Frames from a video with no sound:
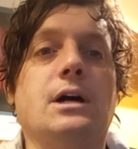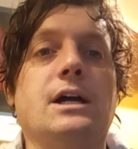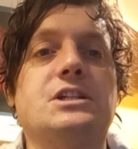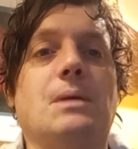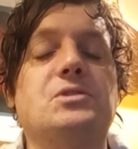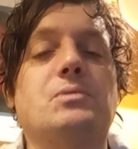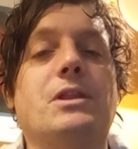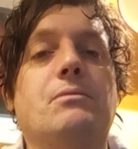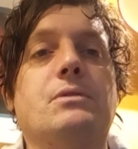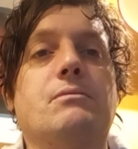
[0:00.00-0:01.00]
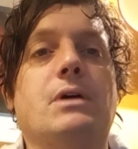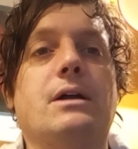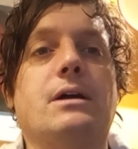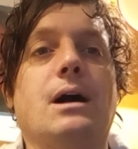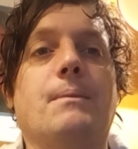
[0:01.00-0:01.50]
Examples where
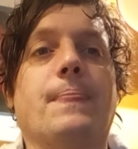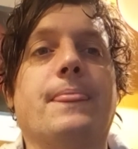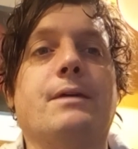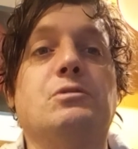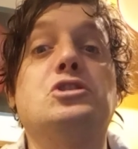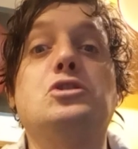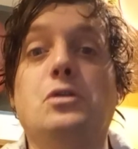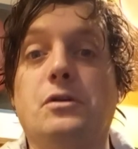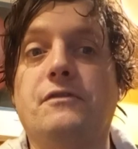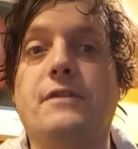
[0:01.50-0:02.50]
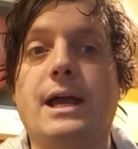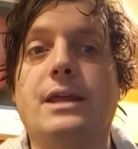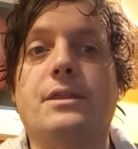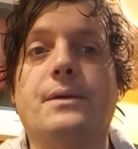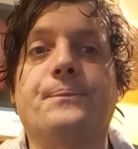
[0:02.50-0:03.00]
there was good
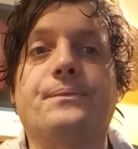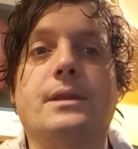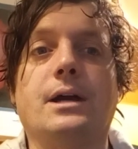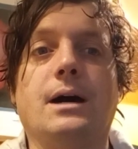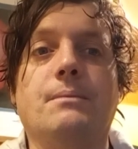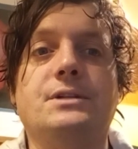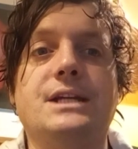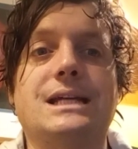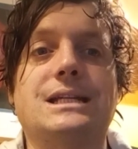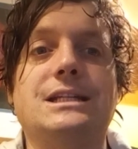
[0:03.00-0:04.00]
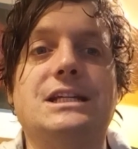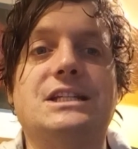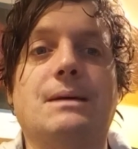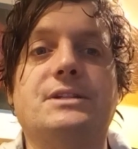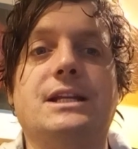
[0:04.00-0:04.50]
faith. DSND
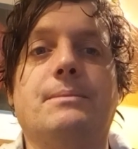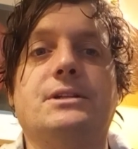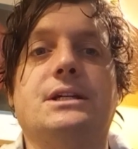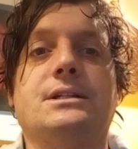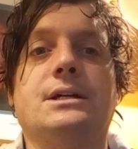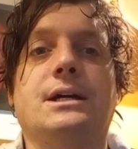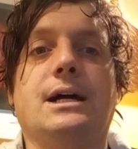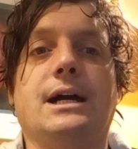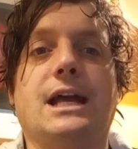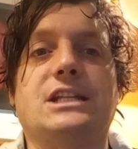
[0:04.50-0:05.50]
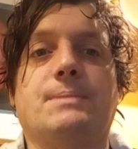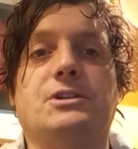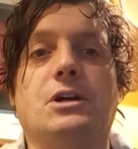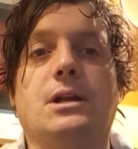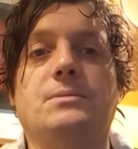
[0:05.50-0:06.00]
Subsea Limited against
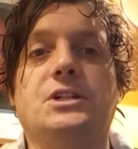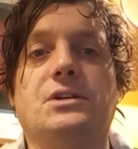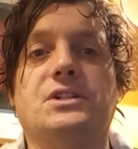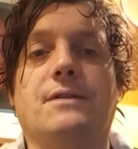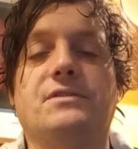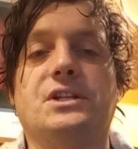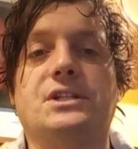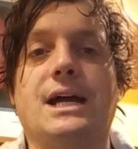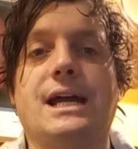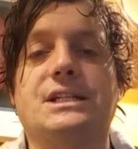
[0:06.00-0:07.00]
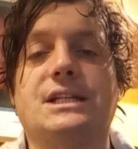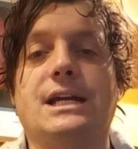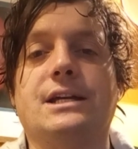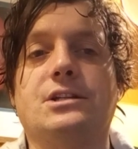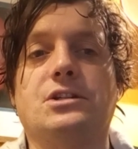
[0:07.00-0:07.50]
Petroleum Geo Services ASA
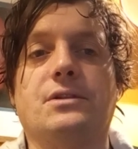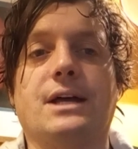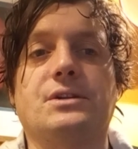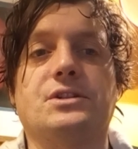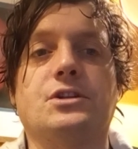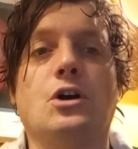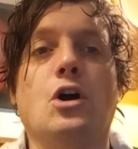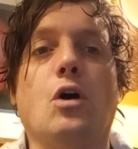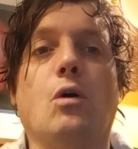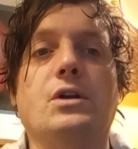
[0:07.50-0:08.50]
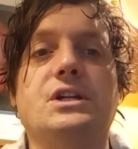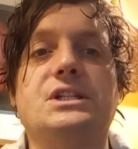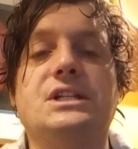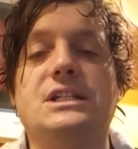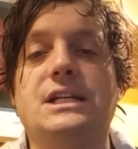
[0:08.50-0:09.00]
2000, or indeed
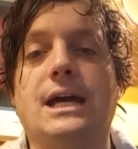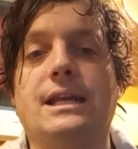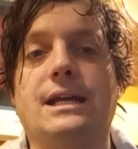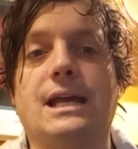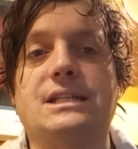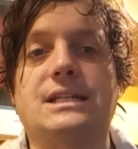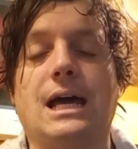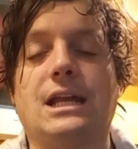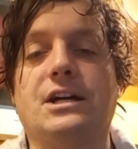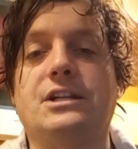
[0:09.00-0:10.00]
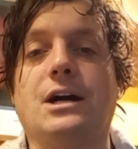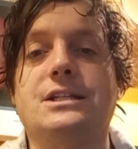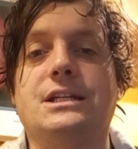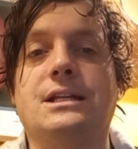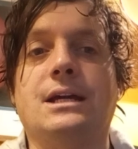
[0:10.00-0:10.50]
CTN against Gallagher
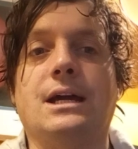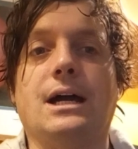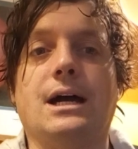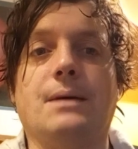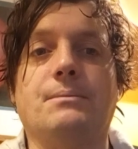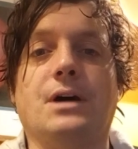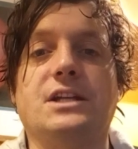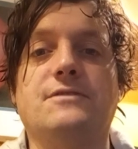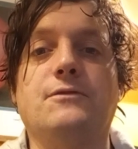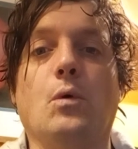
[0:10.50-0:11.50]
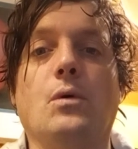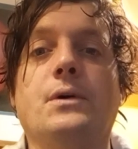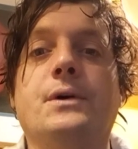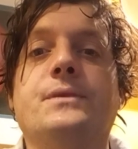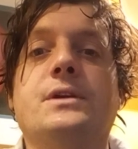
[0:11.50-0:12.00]
1994.
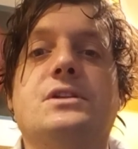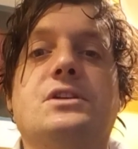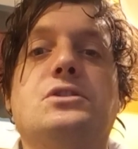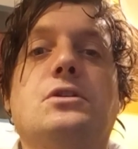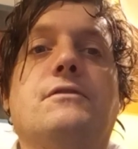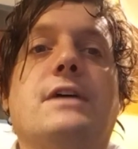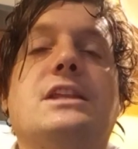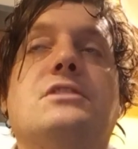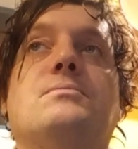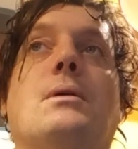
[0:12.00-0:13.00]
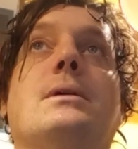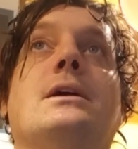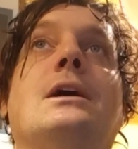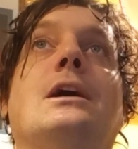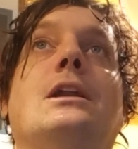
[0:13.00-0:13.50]
There's good faith. It was probably
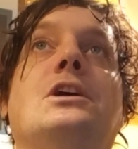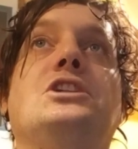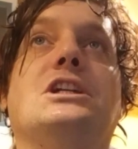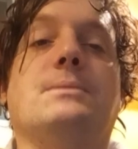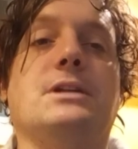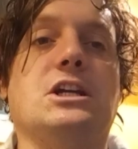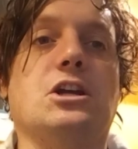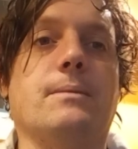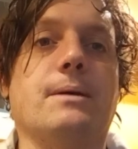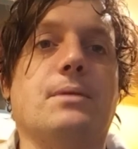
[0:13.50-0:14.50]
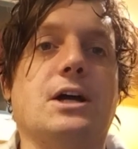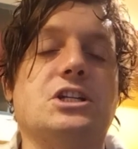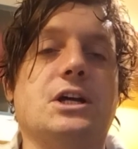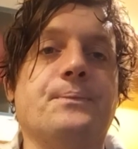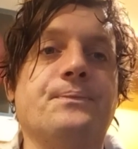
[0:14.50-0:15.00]
legitimate economic
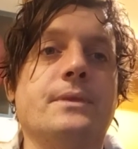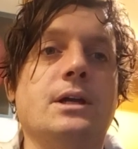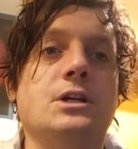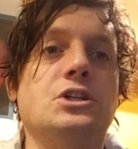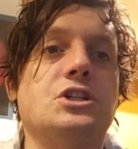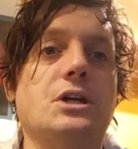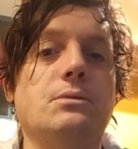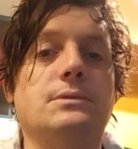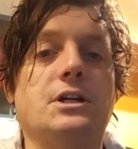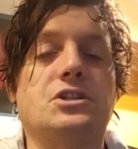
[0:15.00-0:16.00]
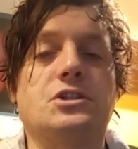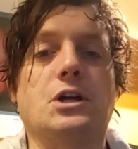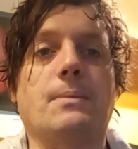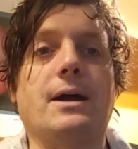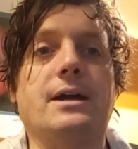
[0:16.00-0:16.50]
pressure. So
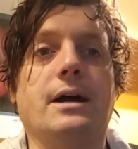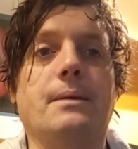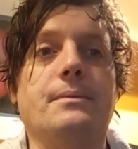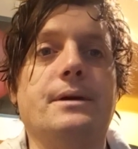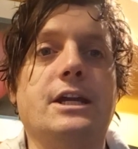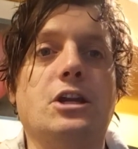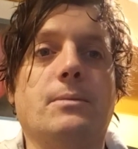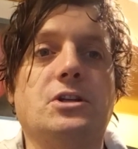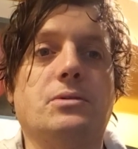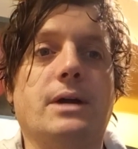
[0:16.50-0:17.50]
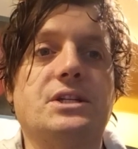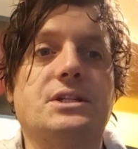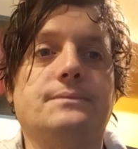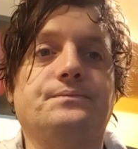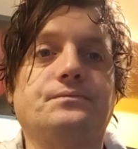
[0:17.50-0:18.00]
talking about economic duress,
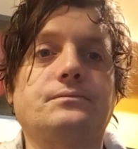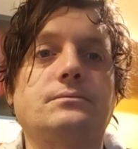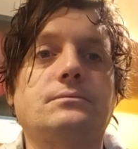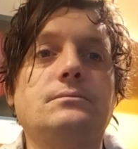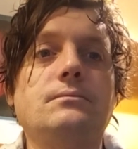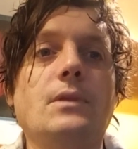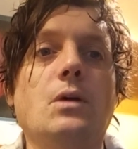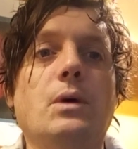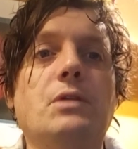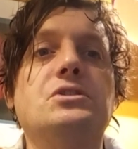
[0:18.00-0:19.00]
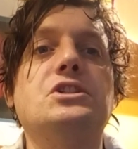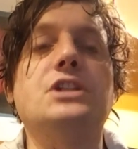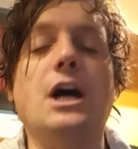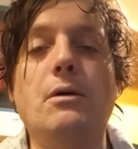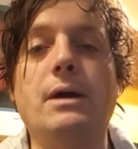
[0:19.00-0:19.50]
where there was
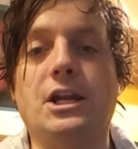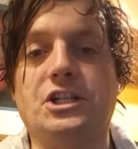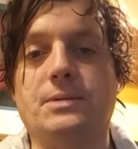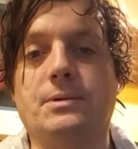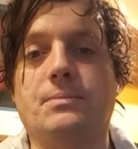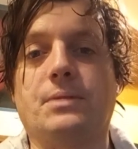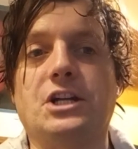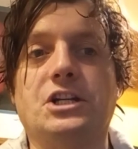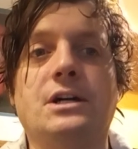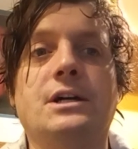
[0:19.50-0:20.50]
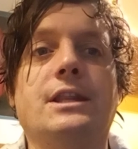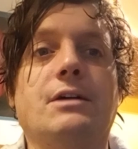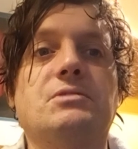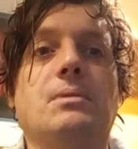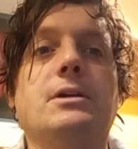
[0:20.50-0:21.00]
no illegitimate pressure,
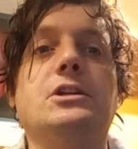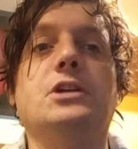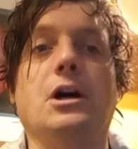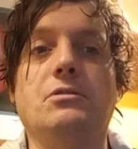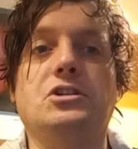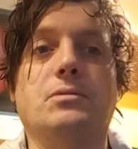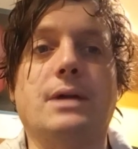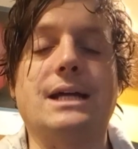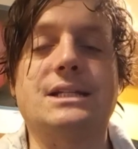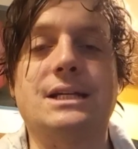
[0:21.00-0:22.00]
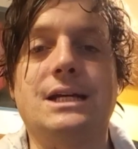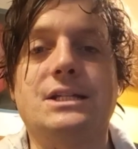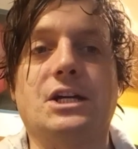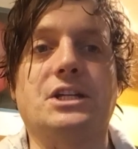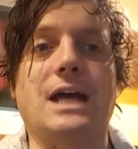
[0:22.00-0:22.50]
there was probably no duress,
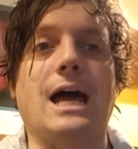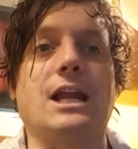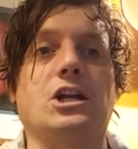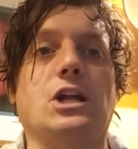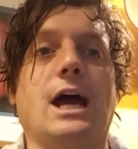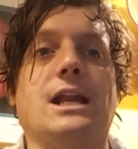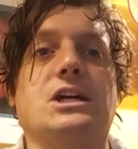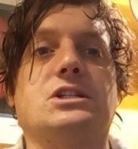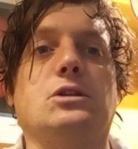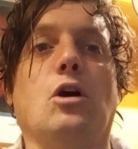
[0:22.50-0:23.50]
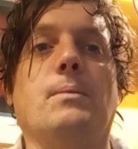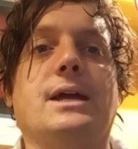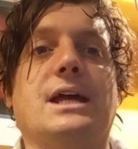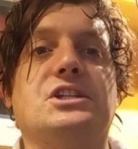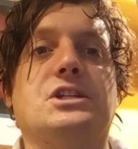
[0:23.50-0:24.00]
such as Alex Lobb
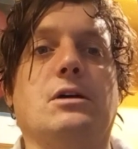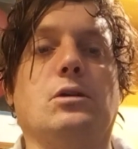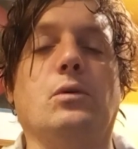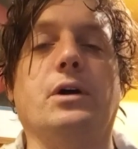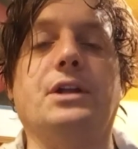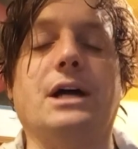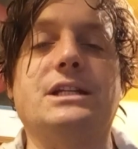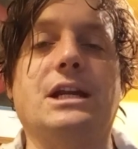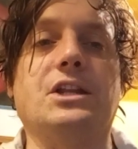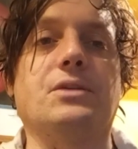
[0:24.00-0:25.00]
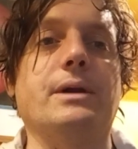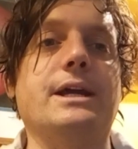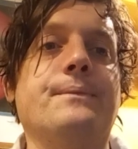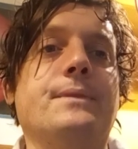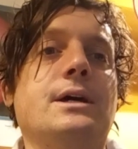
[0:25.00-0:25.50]
against Total Oil 1983.